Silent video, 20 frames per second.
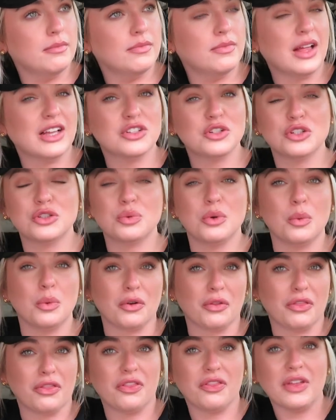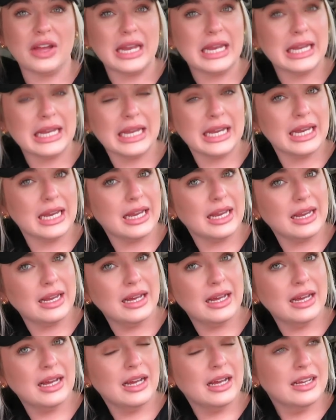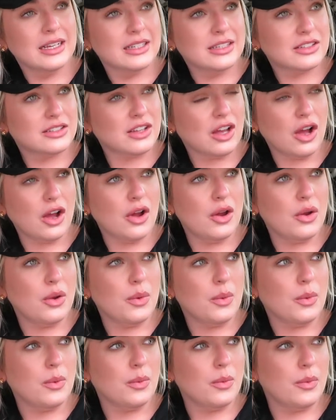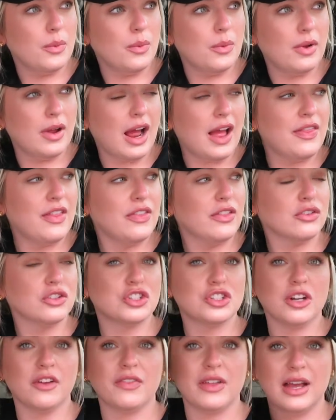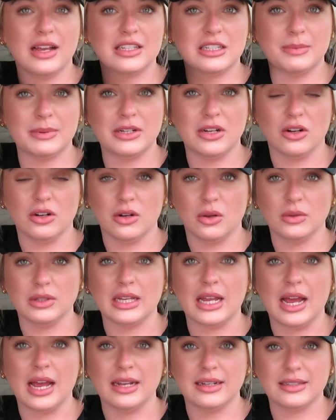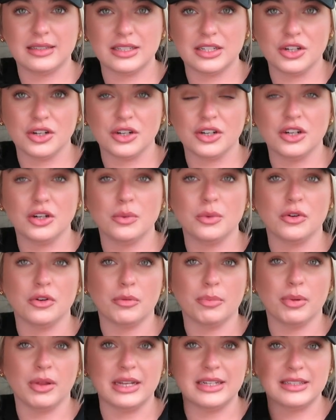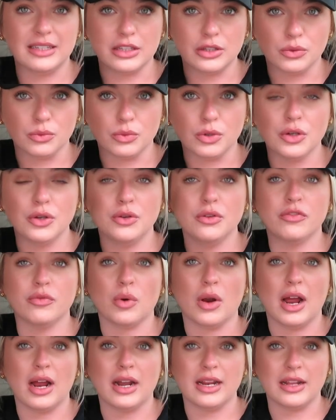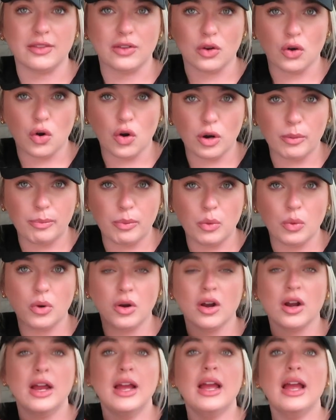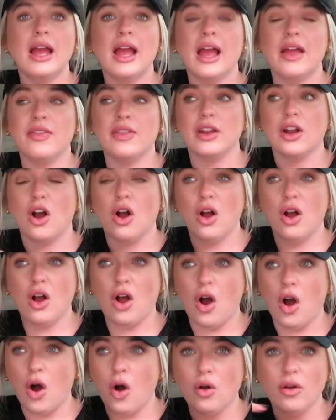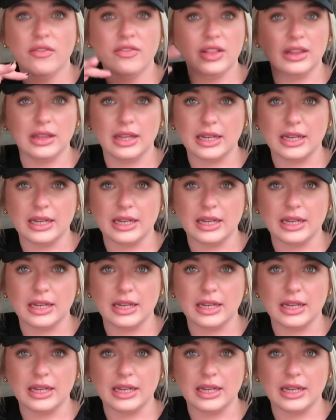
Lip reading: that's just what we're thinking. So, and then there's stuff that has to be done on the exterior. We're replacing the roof, we're adding the carport, and then all of the